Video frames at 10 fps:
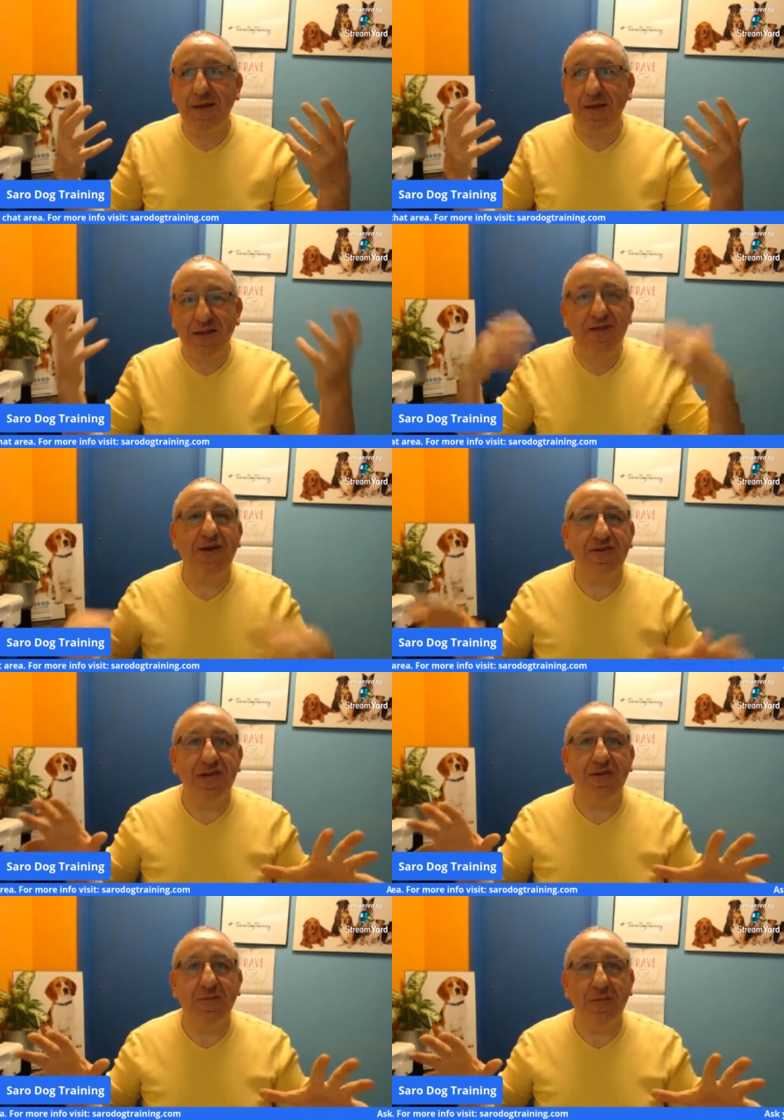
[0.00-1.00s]
it does
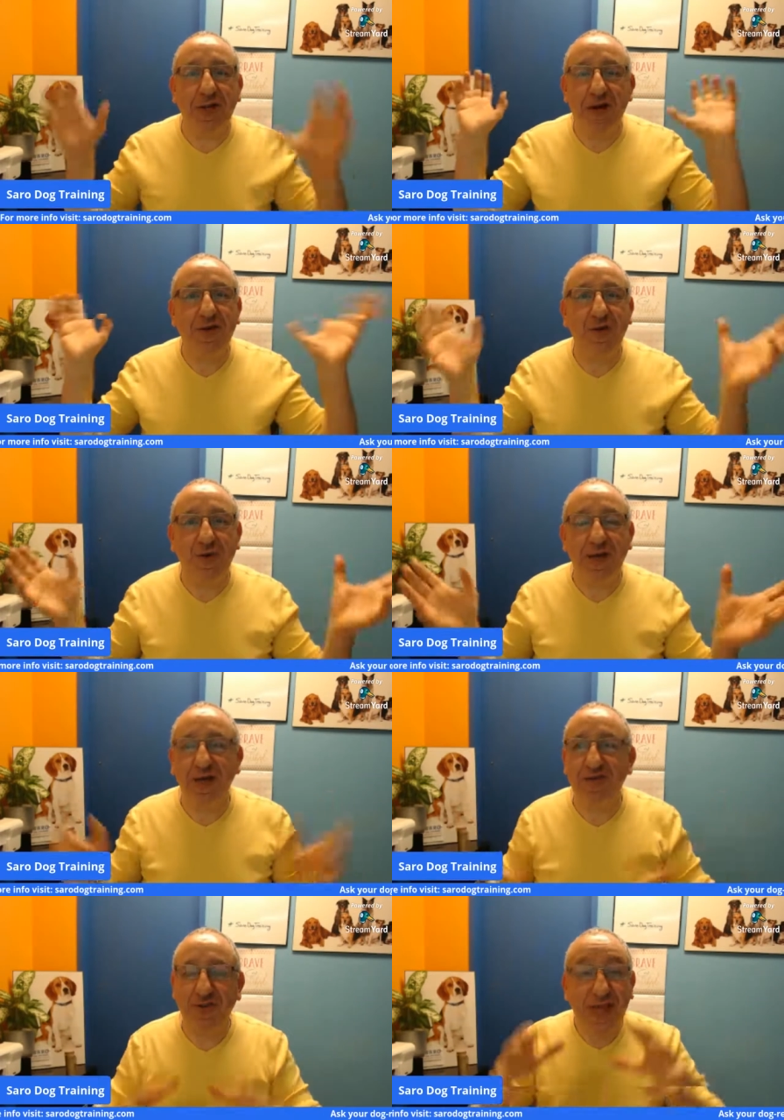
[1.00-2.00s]
it without knowing
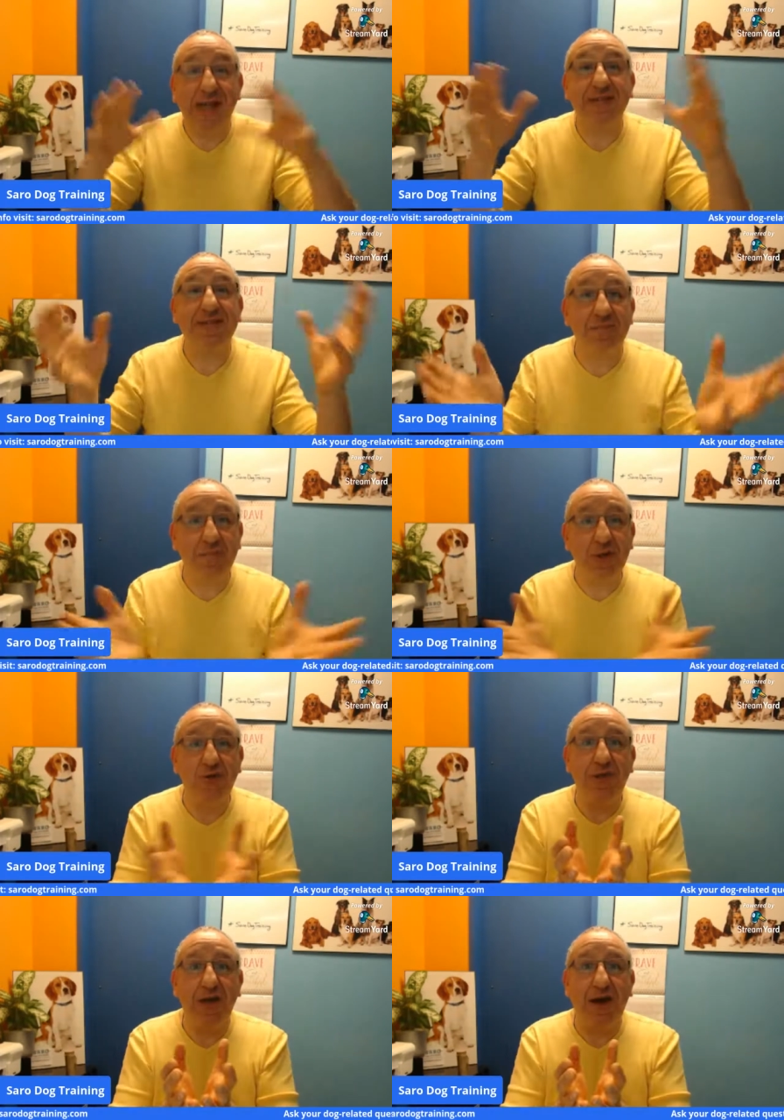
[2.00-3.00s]
it. So that's the
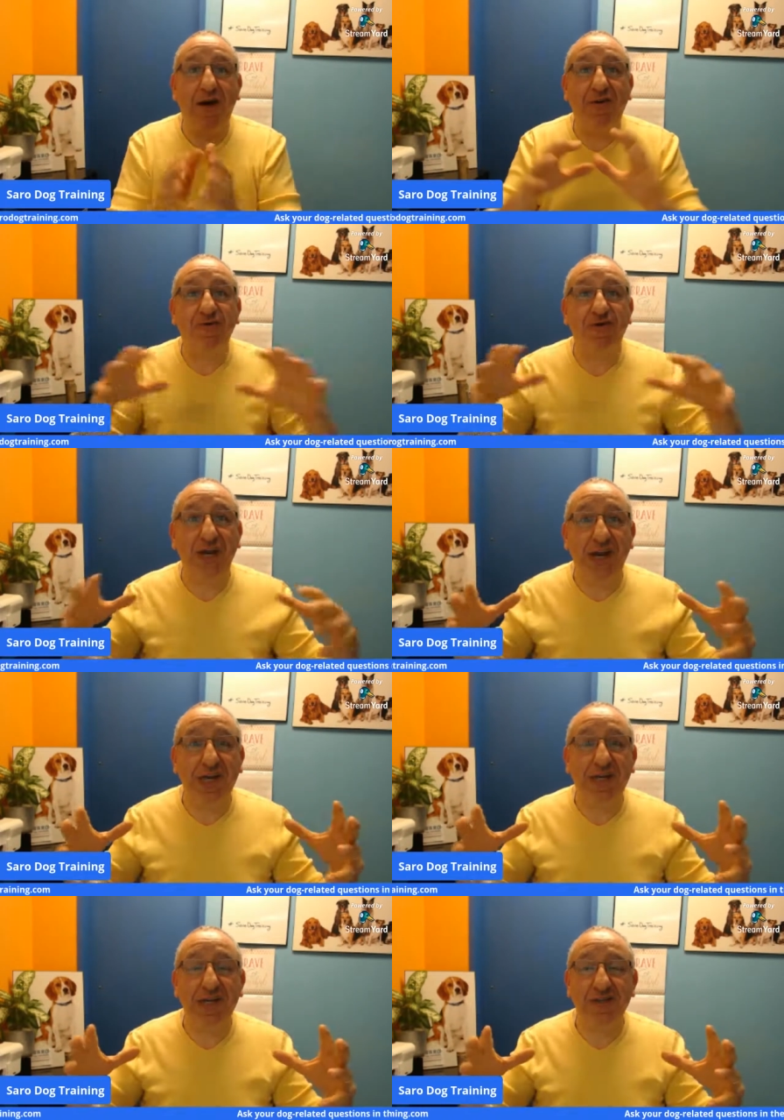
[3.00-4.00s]
beauty of
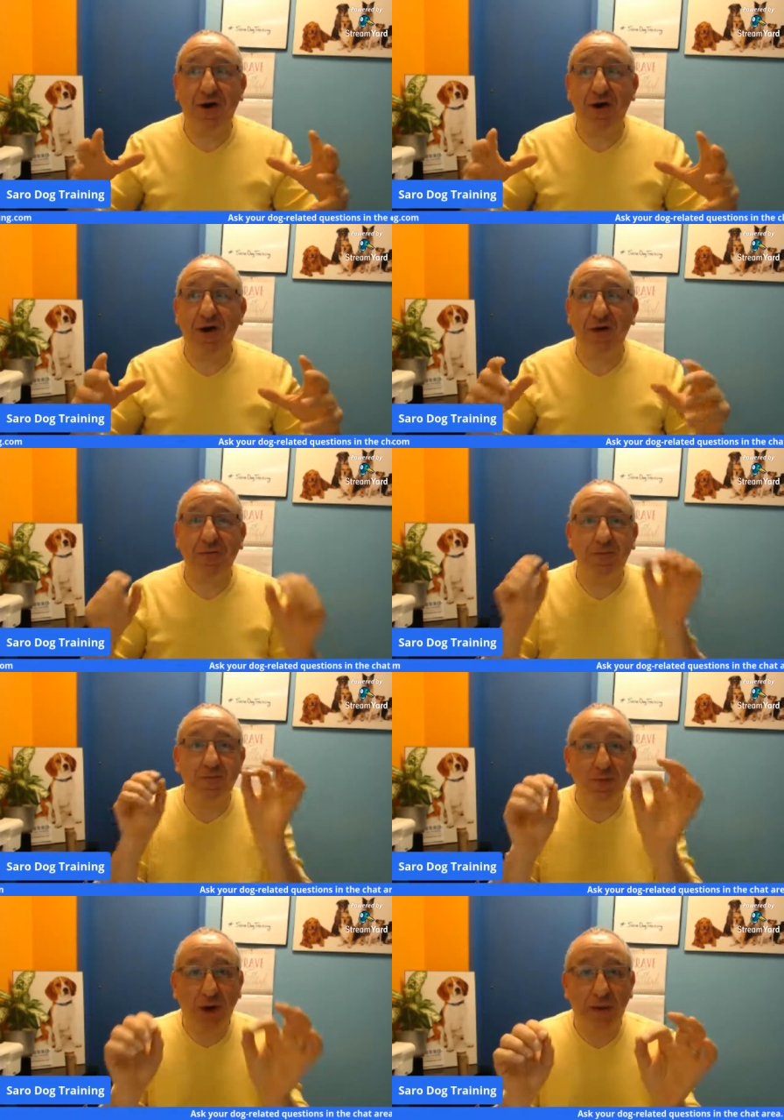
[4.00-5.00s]
training a dog
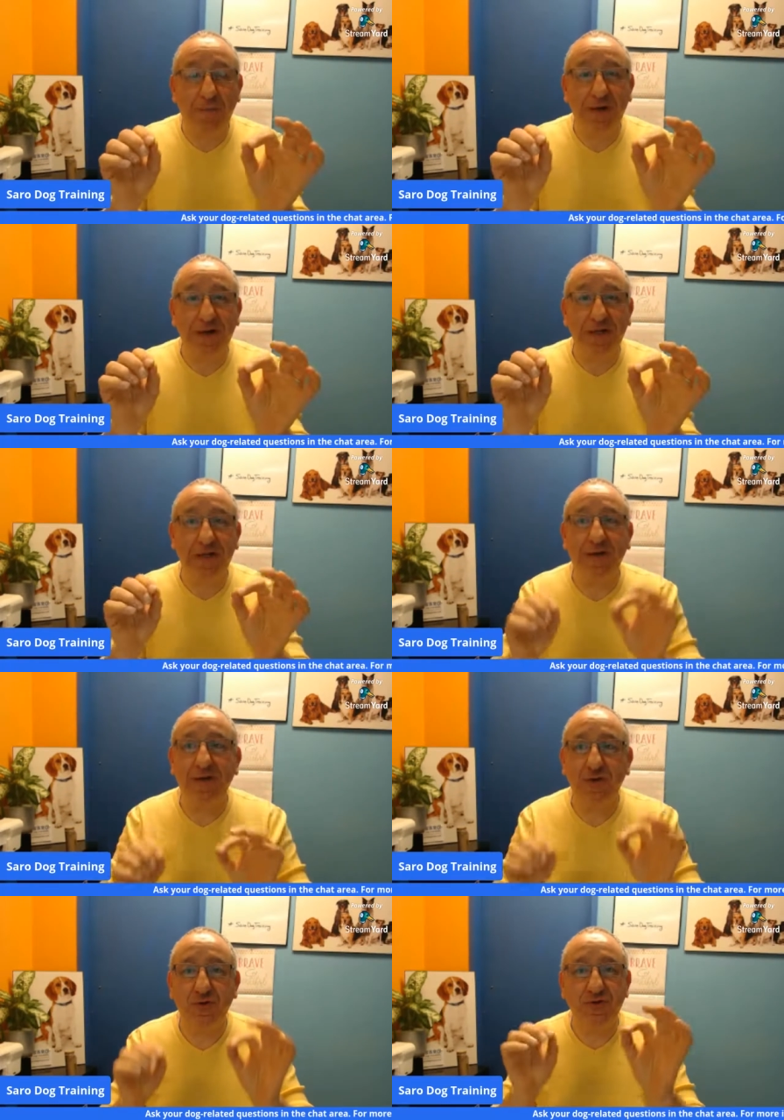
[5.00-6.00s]
properly
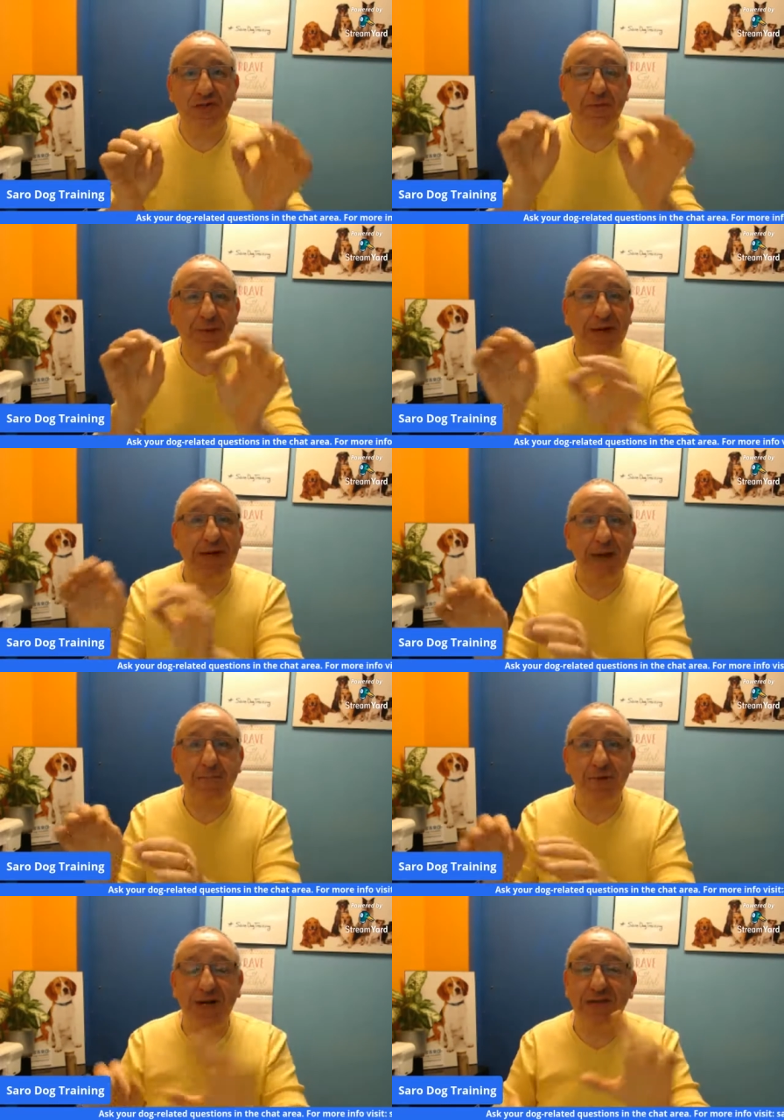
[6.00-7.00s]
using play and
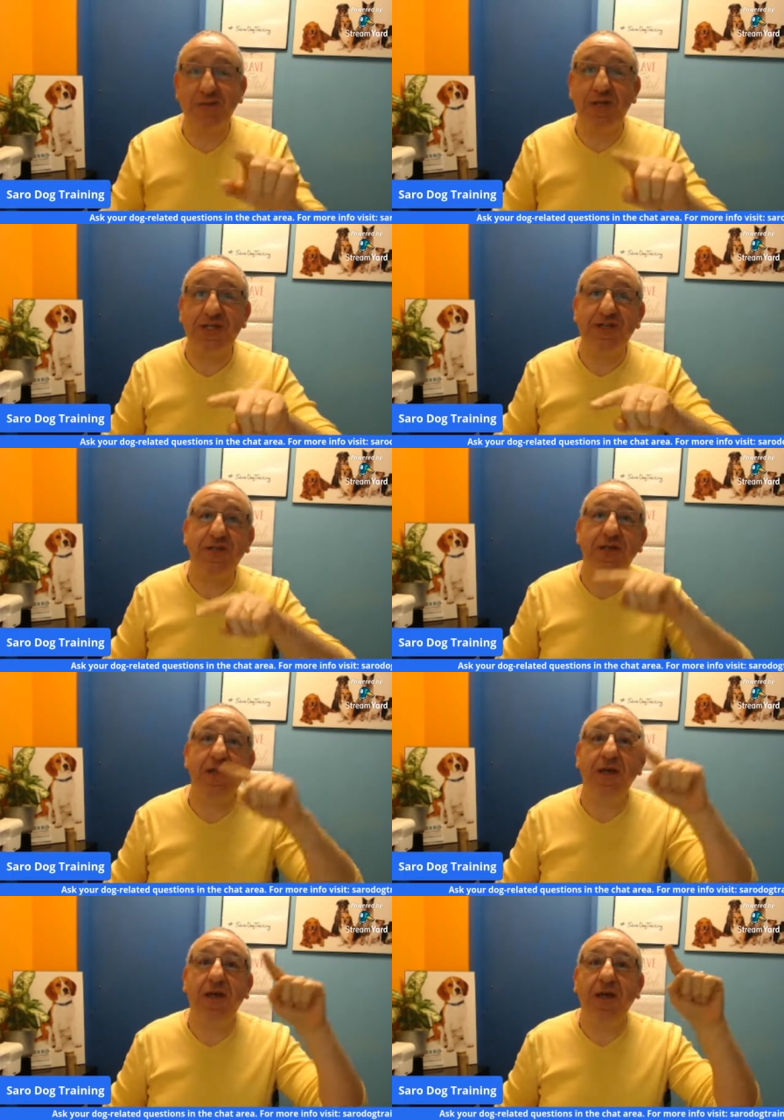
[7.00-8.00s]
praise, which is
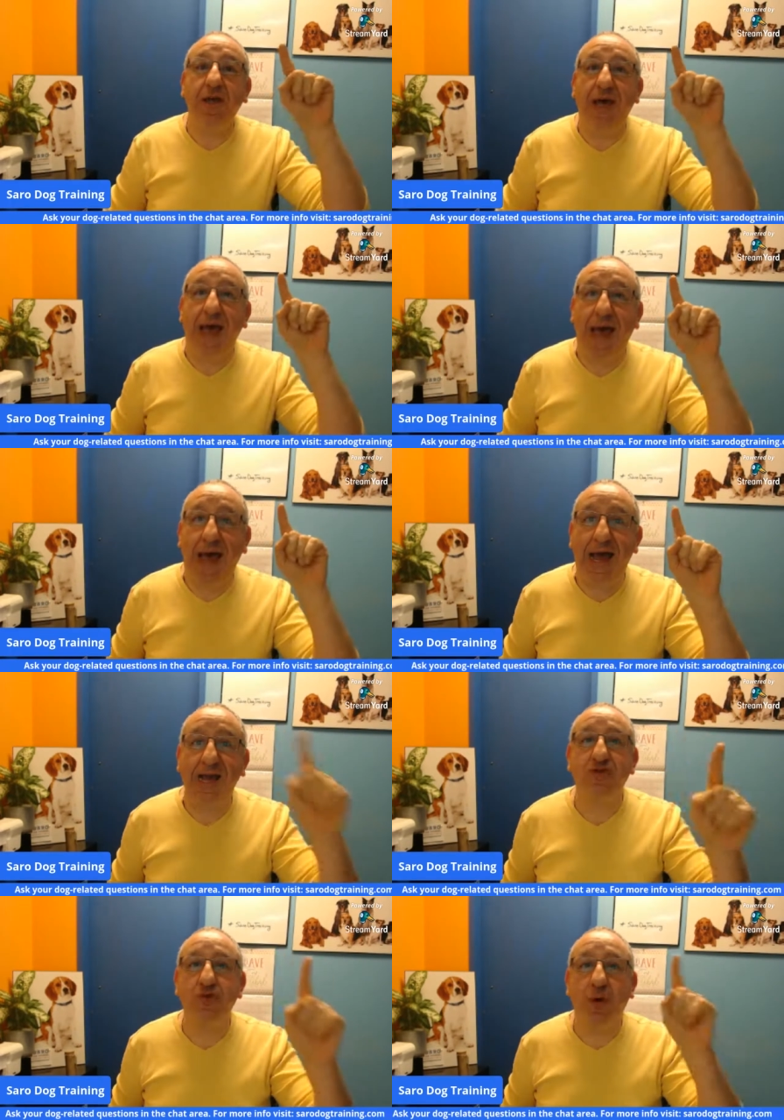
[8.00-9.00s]
the
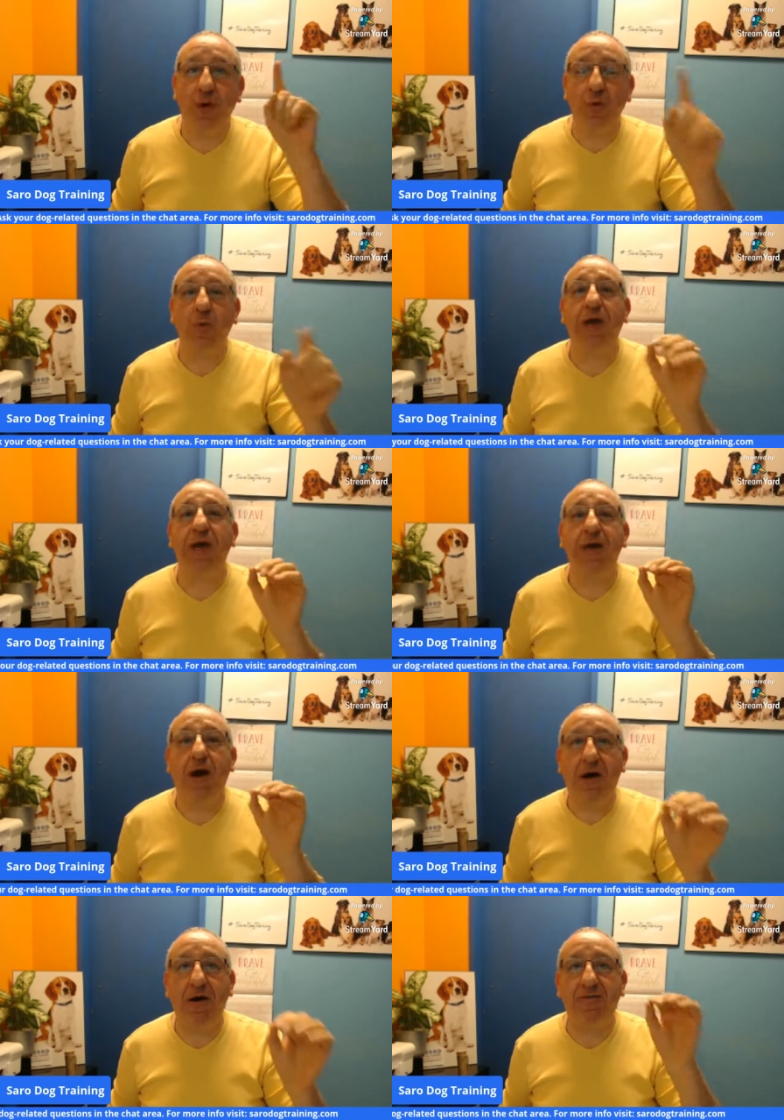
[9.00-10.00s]
actual way
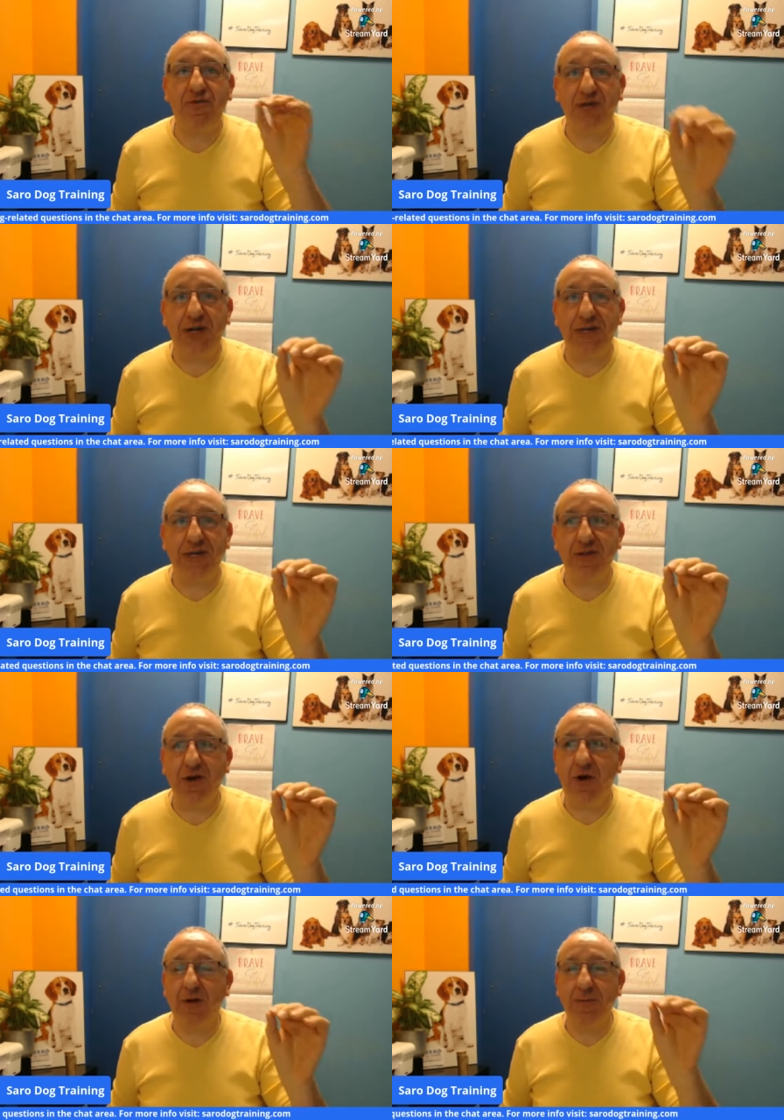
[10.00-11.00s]
of training a dog.